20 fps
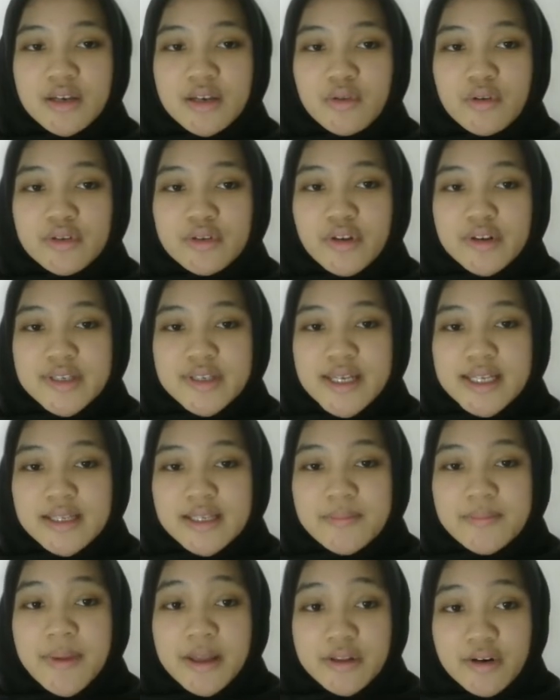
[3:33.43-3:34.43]
kurtosis
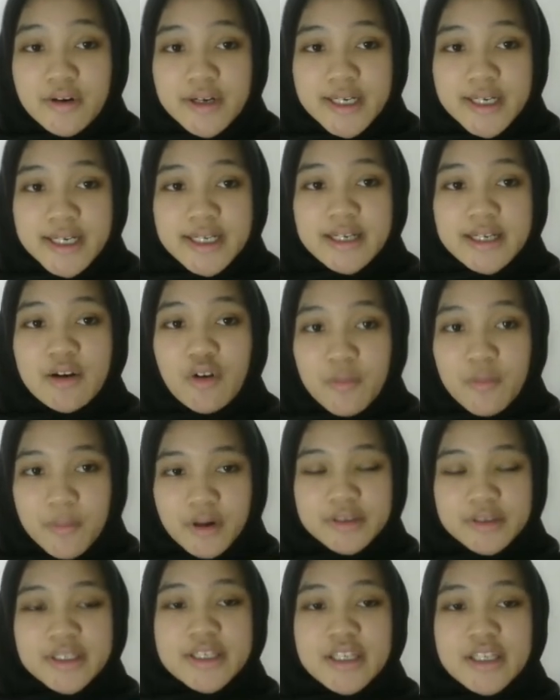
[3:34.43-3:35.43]
better than the normal
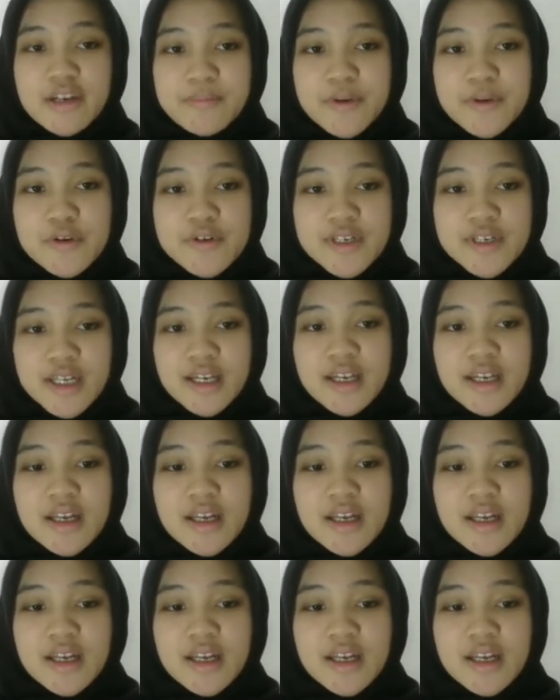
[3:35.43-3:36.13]
distribution.